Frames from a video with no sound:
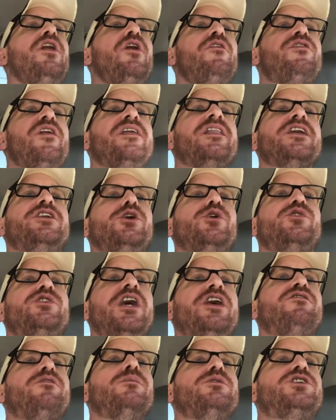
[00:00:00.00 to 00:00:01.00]
The other thing
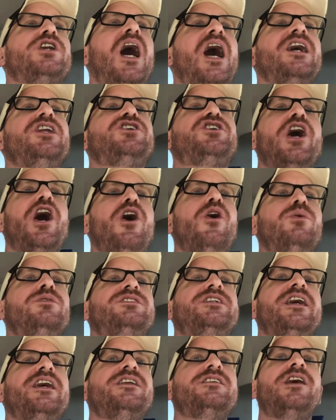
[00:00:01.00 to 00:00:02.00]
that you see from John
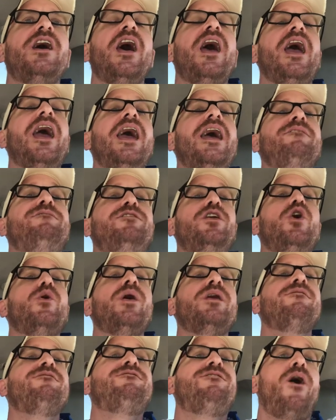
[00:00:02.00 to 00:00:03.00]
Jones is
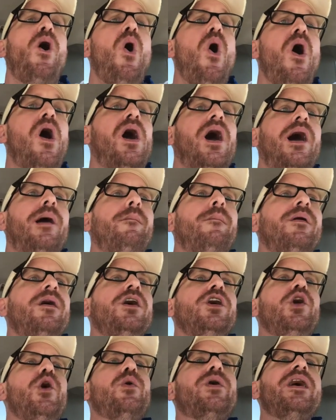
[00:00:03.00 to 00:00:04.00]
if you
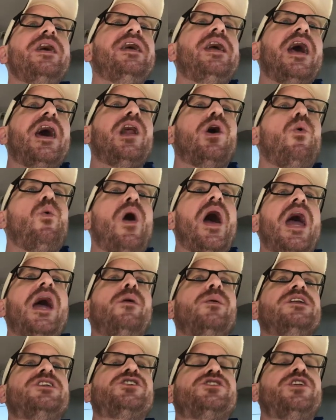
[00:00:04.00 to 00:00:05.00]
inform, you can get
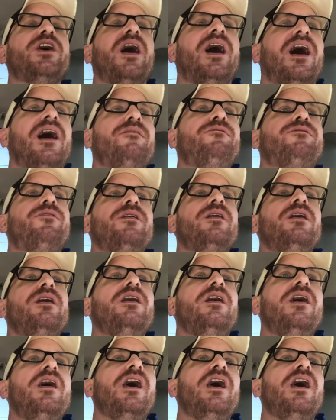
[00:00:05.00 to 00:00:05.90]
away with stuff.